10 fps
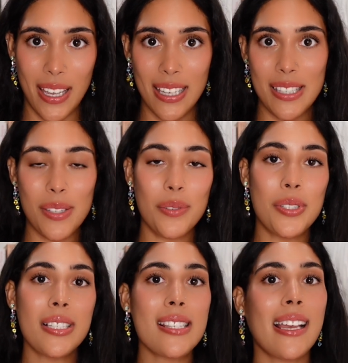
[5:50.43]
So
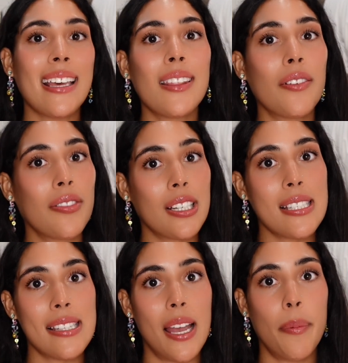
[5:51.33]
just like in the
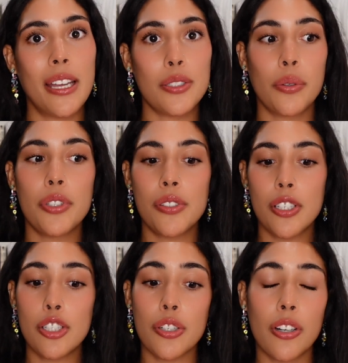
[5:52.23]
first step, I told you
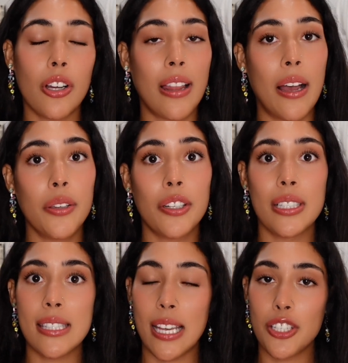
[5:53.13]
to journal out your
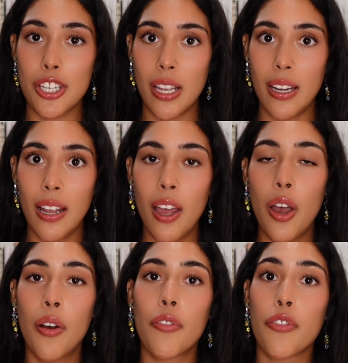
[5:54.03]
intention.
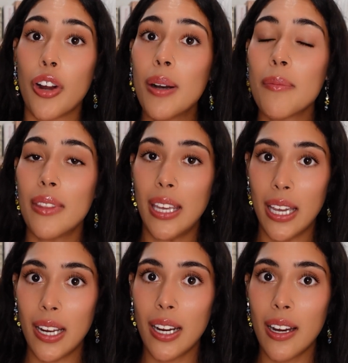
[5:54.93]
From
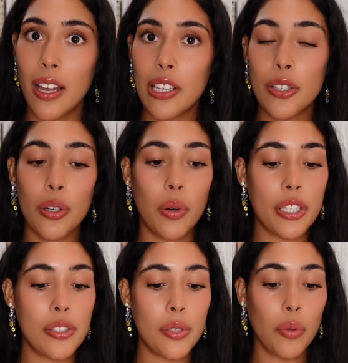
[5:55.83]
there, you're
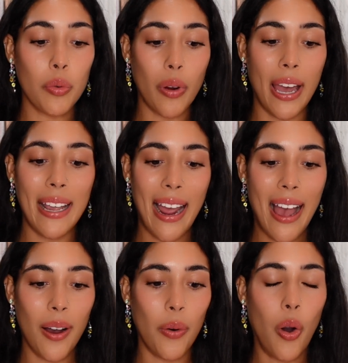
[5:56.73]
going to write
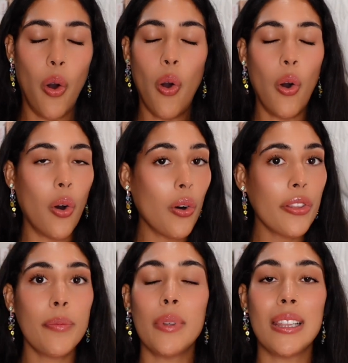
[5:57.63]
out all
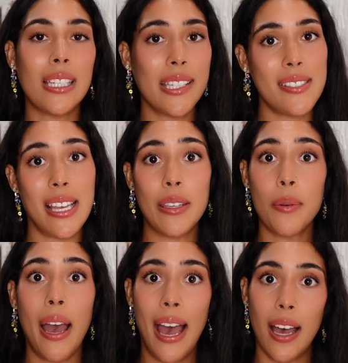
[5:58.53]
the beliefs that you
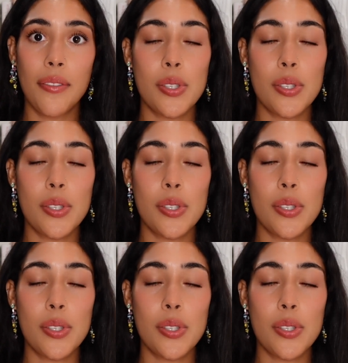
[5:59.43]
have